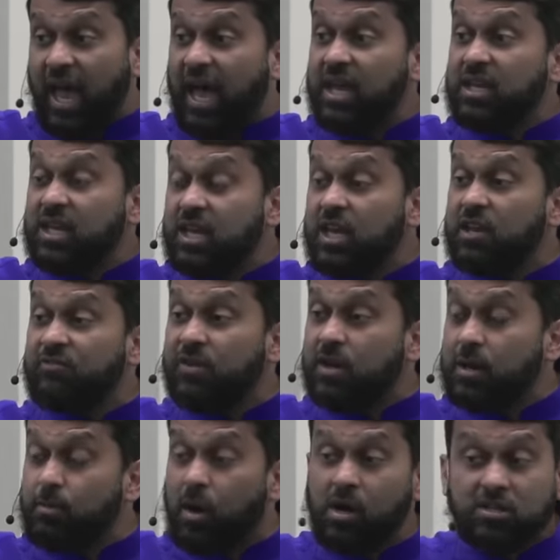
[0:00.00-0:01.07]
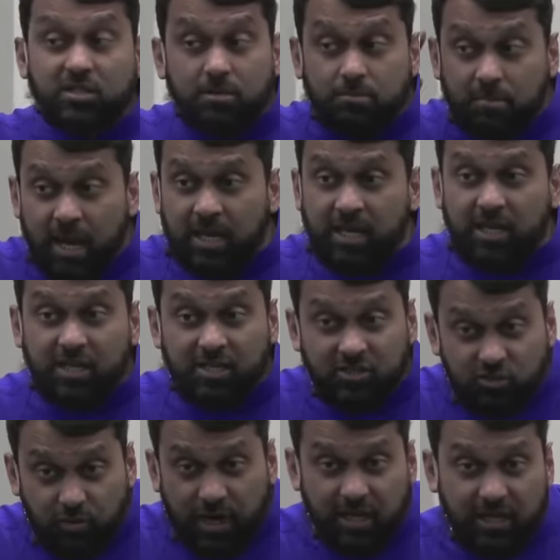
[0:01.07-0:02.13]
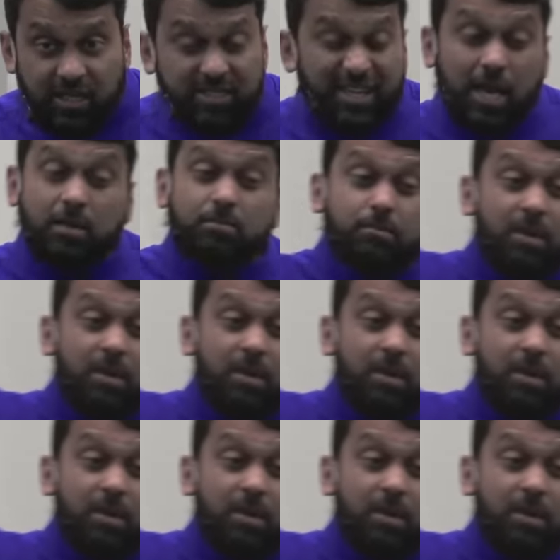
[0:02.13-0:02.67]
and even amongst many Israelis and